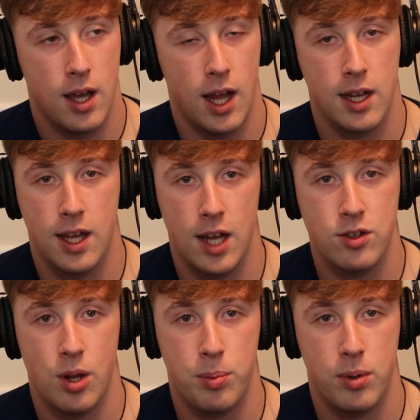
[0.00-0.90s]
kind of
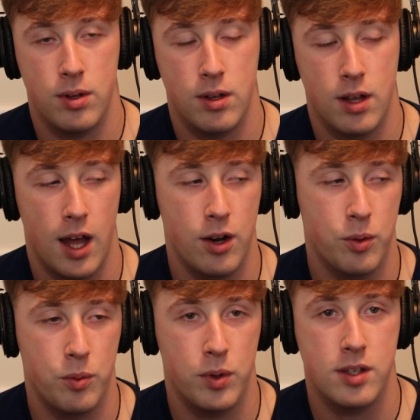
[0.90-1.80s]
catch up, I
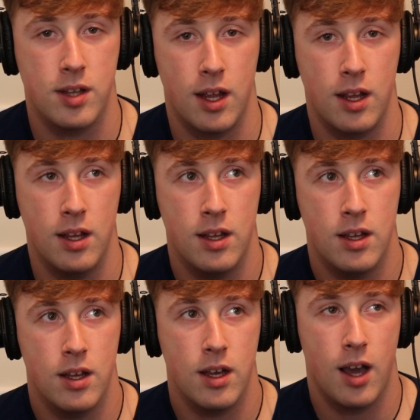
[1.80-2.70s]
don't want to say
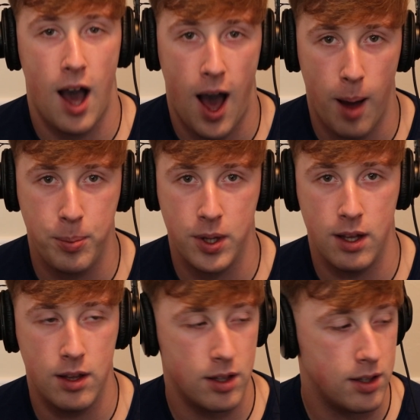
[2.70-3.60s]

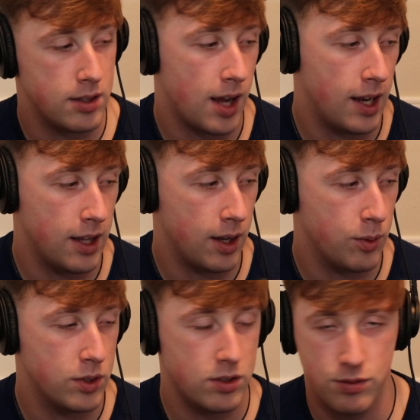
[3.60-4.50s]
copy the design
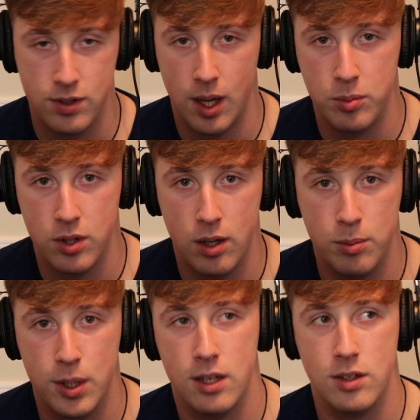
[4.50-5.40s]
language of
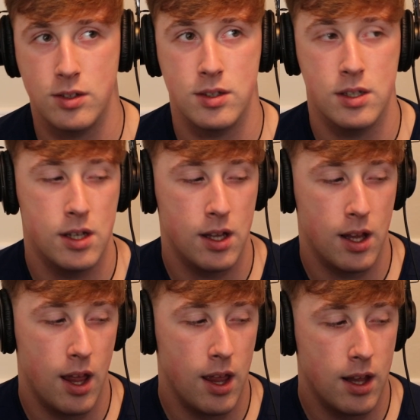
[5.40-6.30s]
Samsung, because
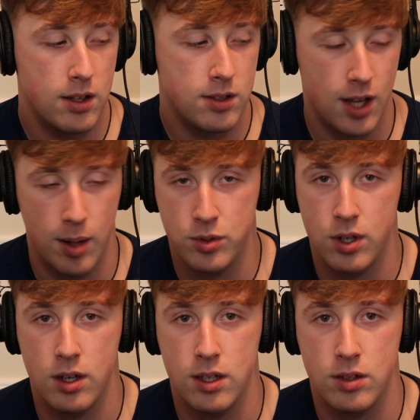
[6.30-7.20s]

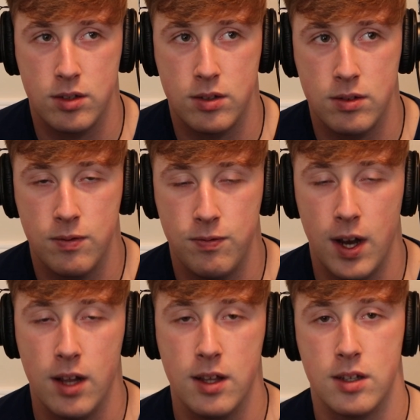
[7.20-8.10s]
Samsung is
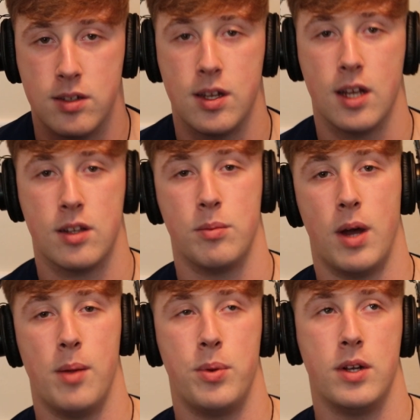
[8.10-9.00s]
fairly distinct in
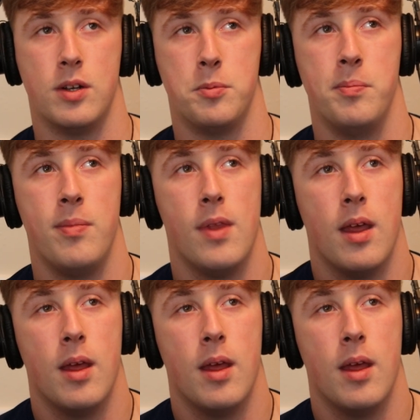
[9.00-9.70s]
my opinion.